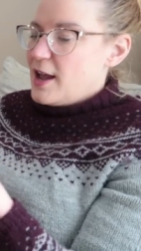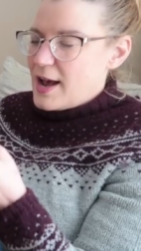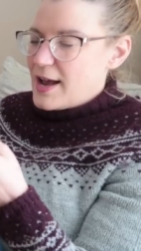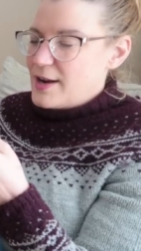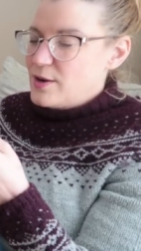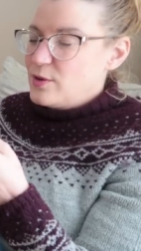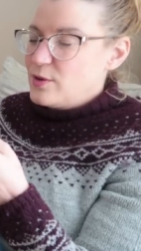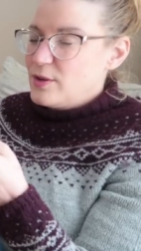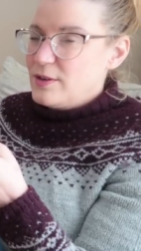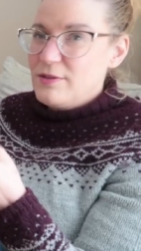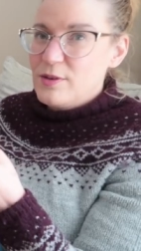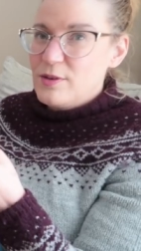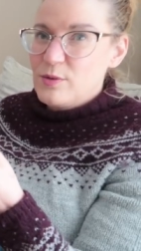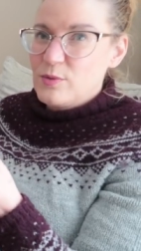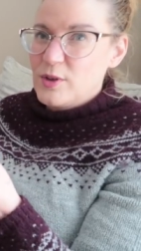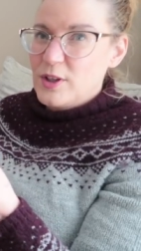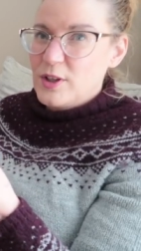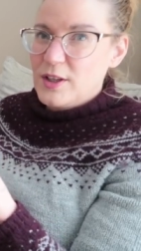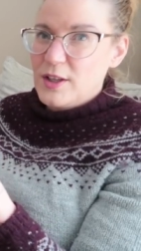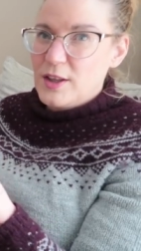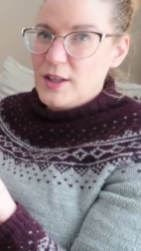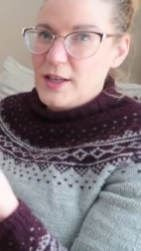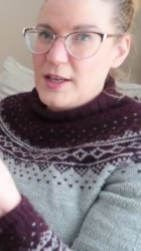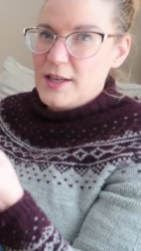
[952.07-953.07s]
I don't even
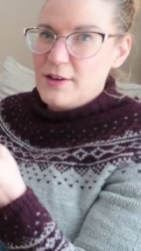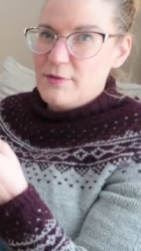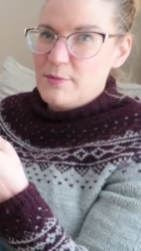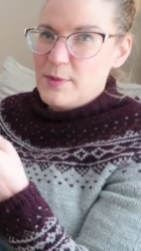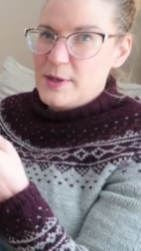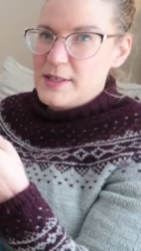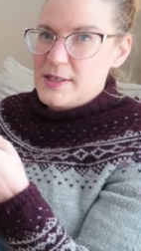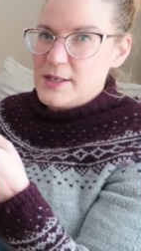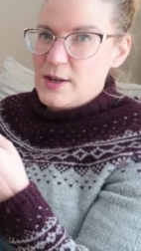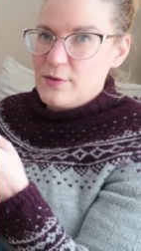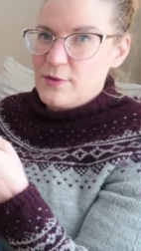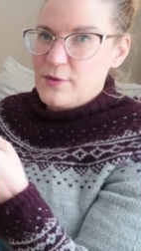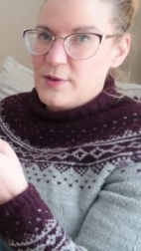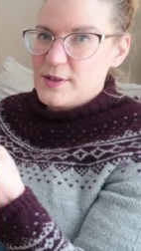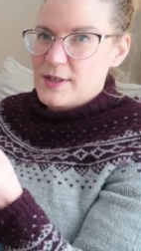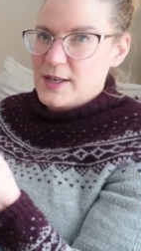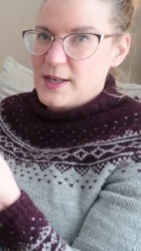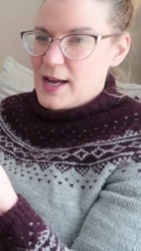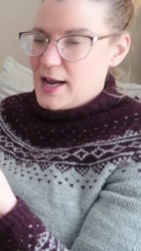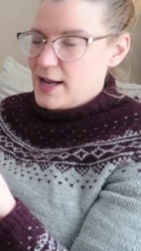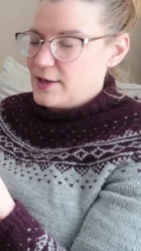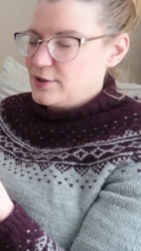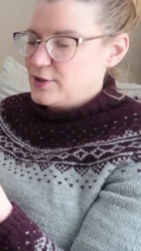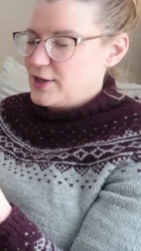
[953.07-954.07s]
really think of myself as
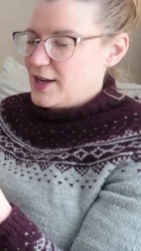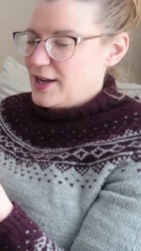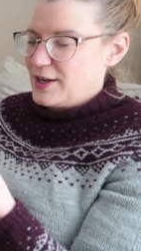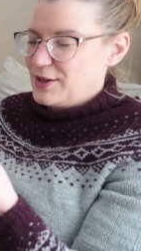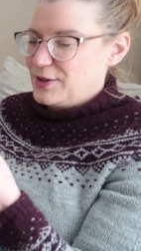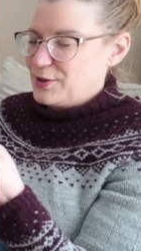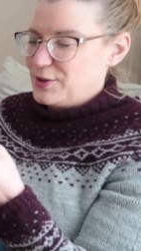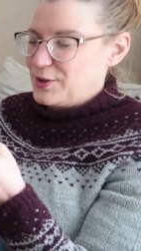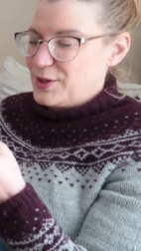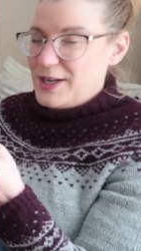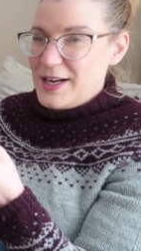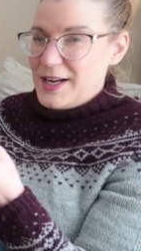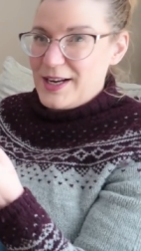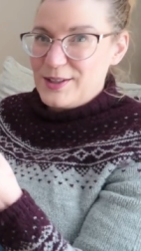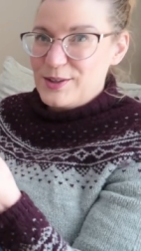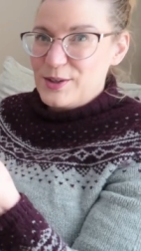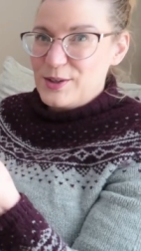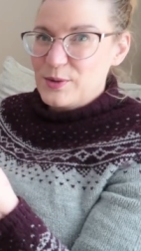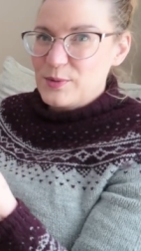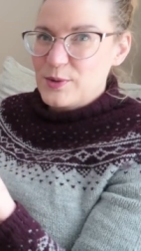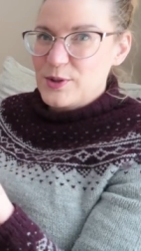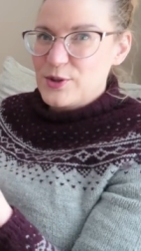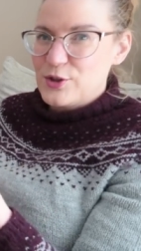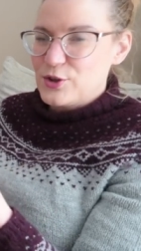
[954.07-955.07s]
a content
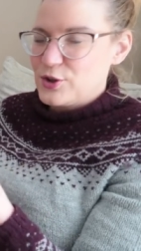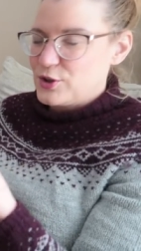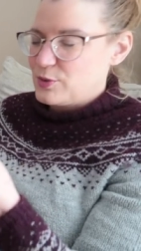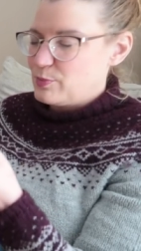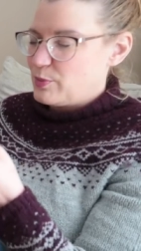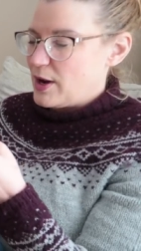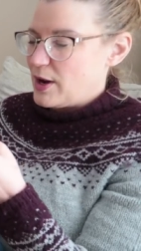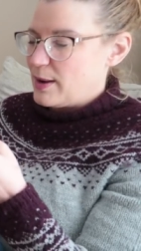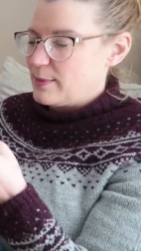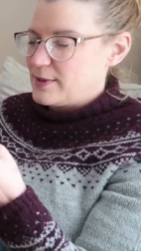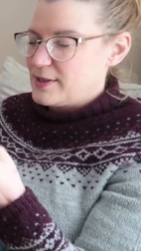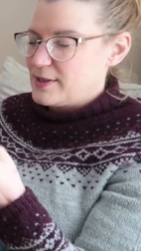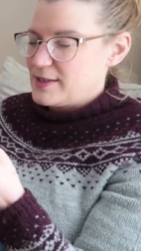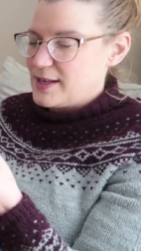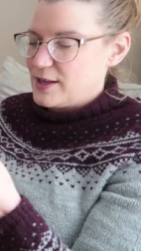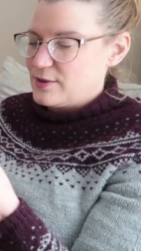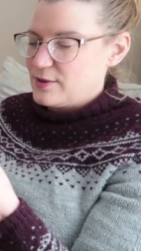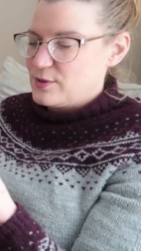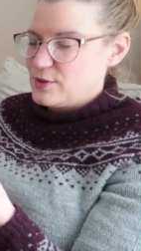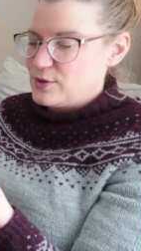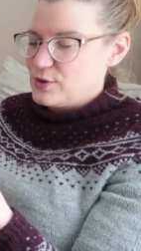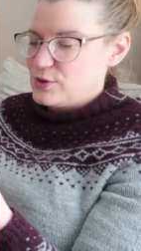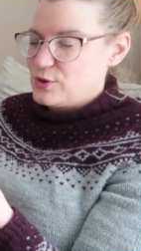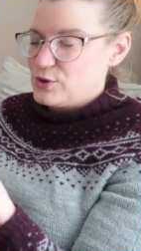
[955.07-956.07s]
creator, which probably
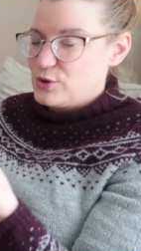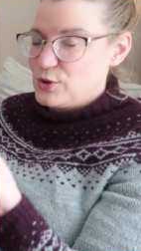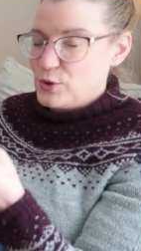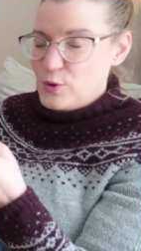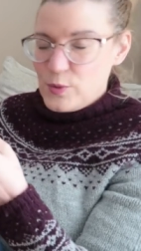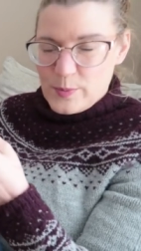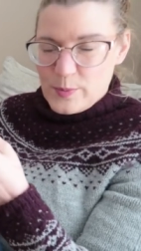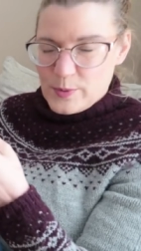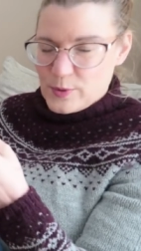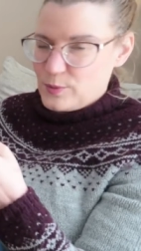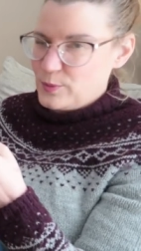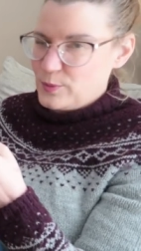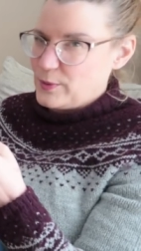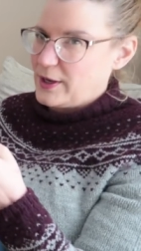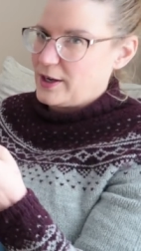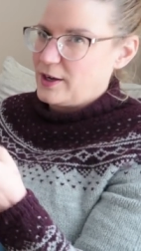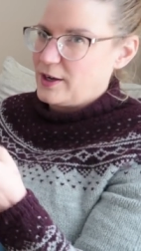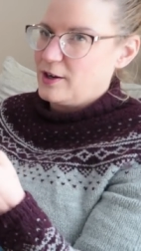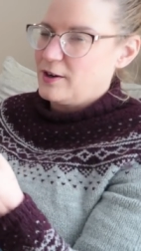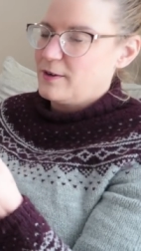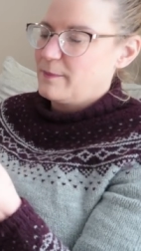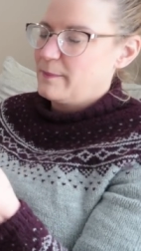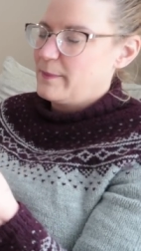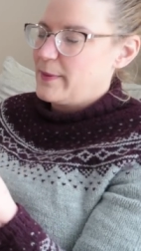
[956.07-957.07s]
sounds super
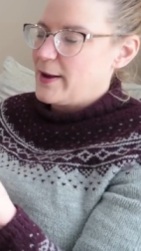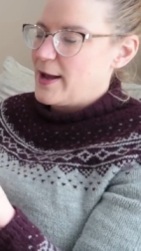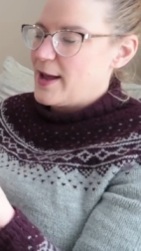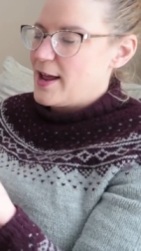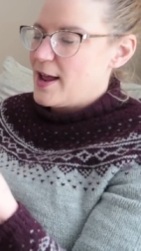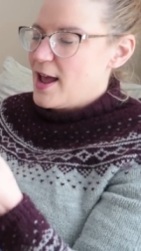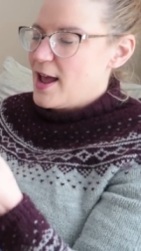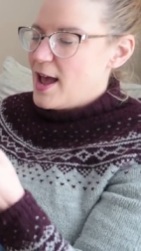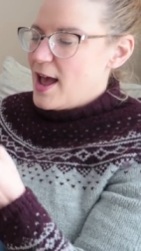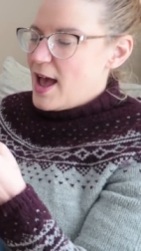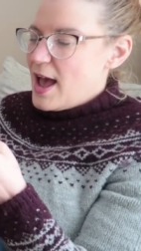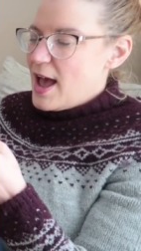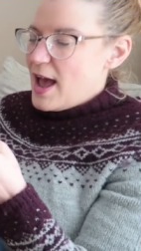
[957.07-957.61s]
weird, but